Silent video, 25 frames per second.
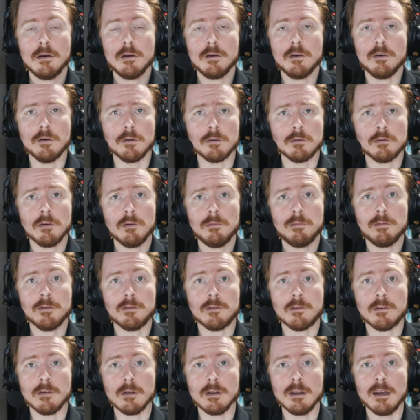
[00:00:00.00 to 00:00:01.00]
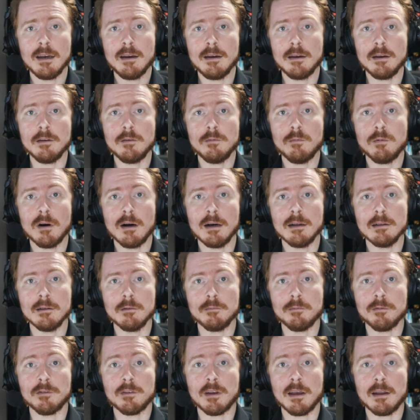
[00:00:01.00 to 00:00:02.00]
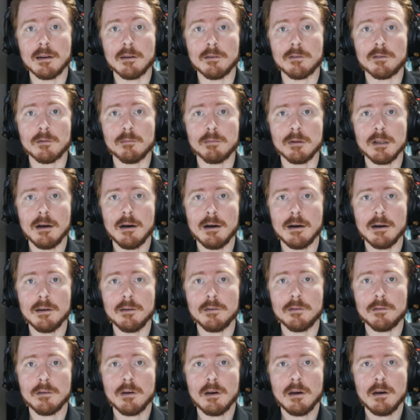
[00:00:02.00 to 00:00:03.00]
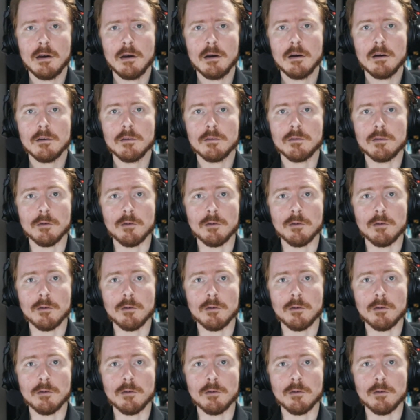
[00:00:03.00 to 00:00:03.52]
Your group was delayed while it was getting supplies, so